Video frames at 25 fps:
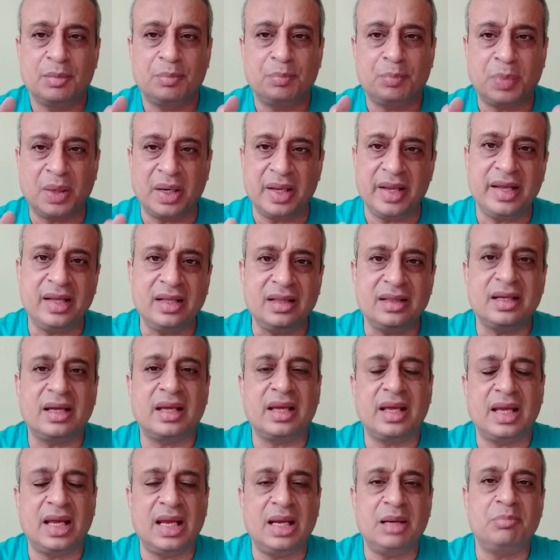playing the
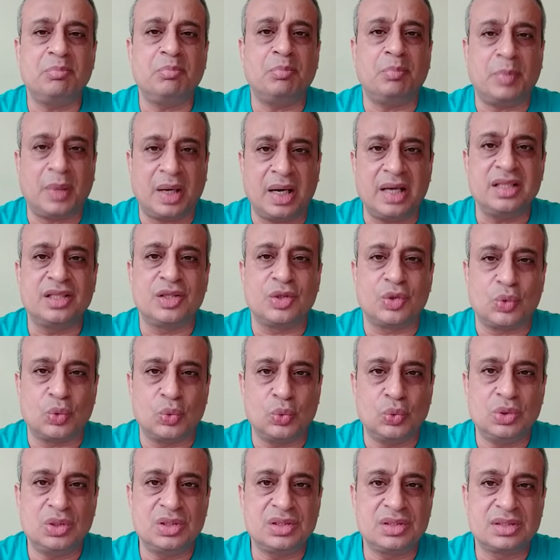game by the
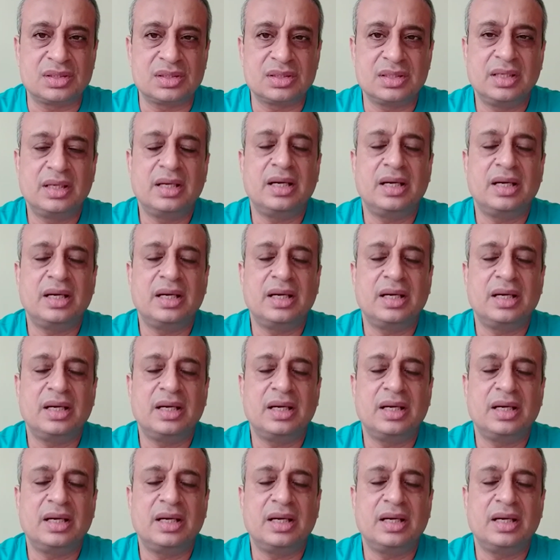rules